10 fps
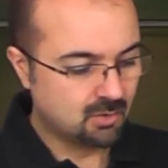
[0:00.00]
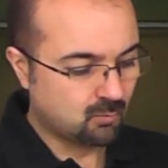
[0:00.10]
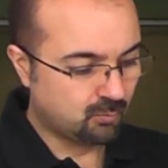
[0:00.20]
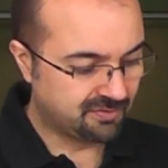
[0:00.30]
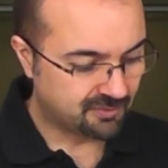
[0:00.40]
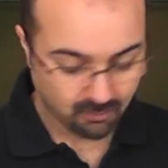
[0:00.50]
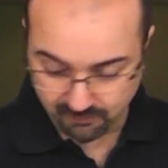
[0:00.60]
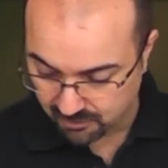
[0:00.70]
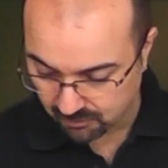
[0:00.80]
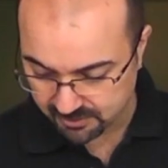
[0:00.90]
We throw
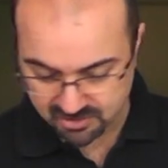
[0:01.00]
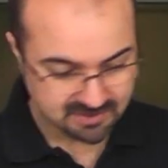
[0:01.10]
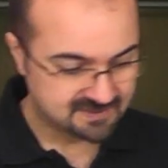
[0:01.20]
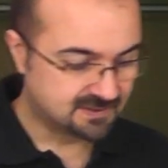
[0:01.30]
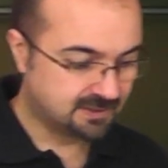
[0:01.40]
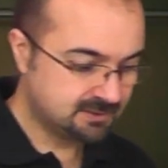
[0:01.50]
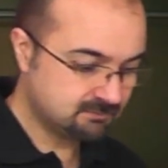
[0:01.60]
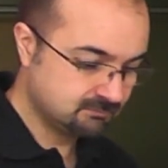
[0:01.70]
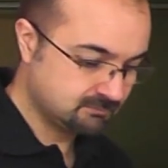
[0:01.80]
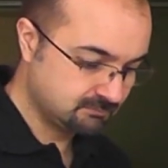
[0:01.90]
the orange inside,
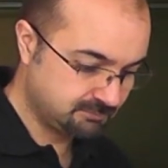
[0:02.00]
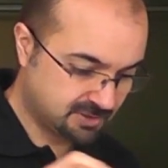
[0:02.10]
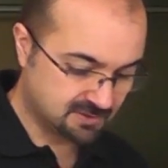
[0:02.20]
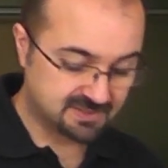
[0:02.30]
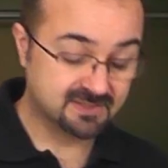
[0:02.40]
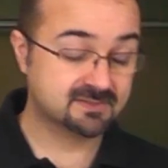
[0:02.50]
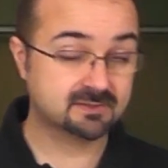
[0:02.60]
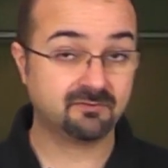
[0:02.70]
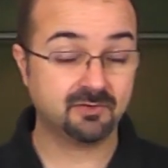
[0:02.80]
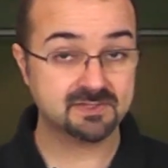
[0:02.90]
because that's
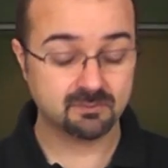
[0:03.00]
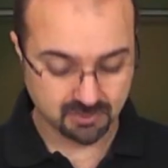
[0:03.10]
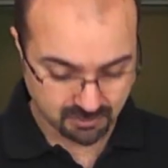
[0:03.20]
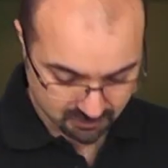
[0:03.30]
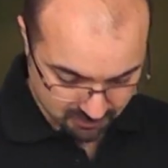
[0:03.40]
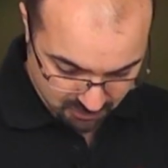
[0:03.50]
the first thing we're going to